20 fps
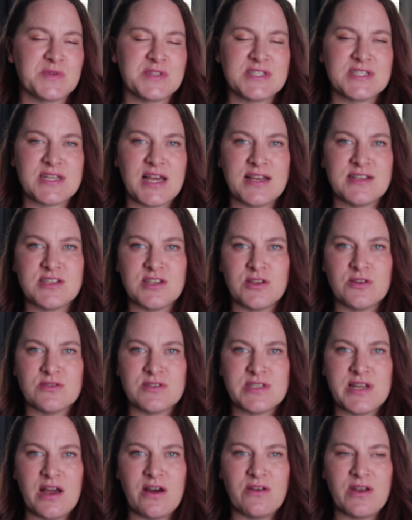been sizing
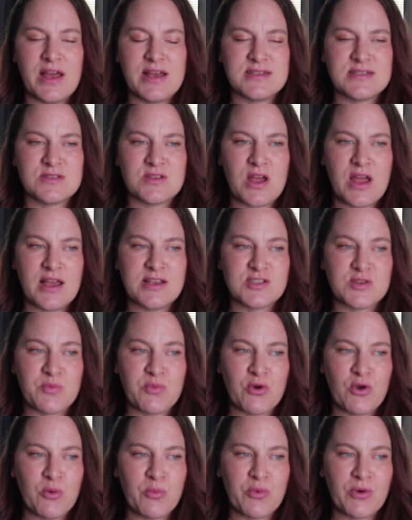those down as
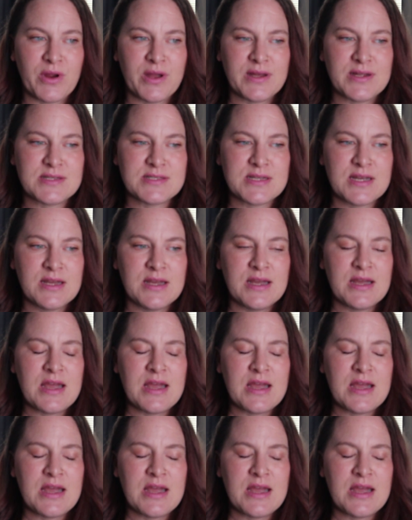appropriate,